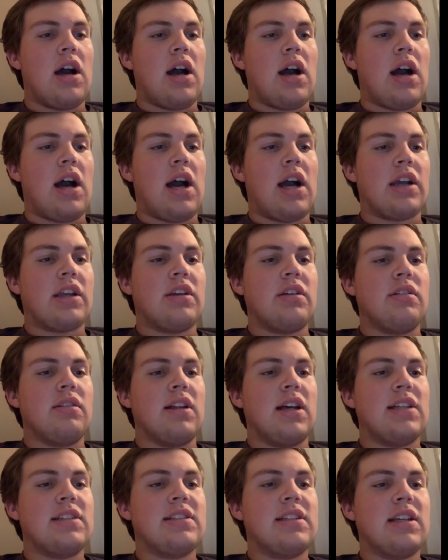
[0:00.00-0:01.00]

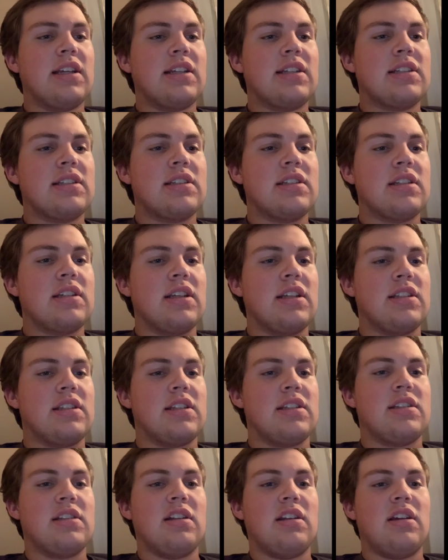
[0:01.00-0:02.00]
Oculesics is
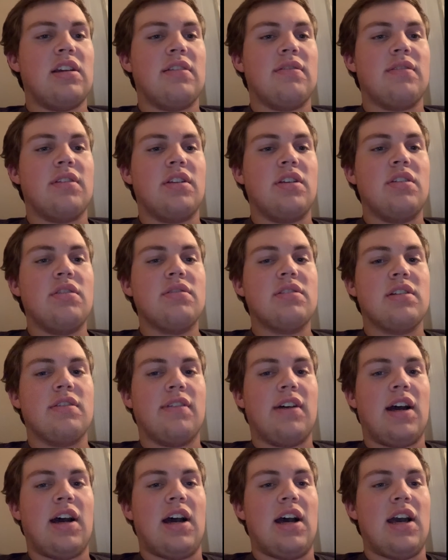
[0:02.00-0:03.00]
the study of the use of
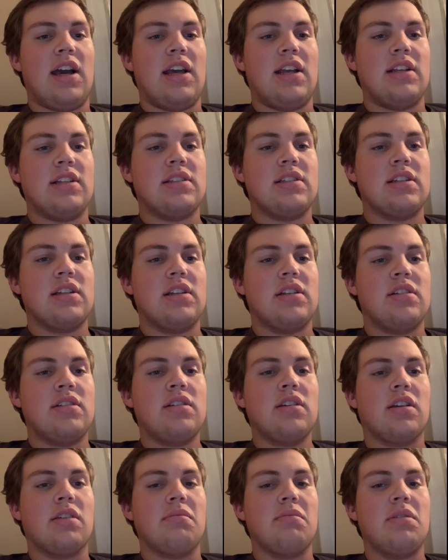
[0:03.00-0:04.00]
eyes
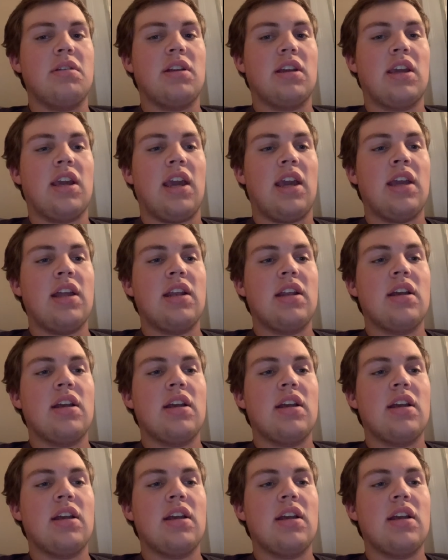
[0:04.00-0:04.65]
to communicate,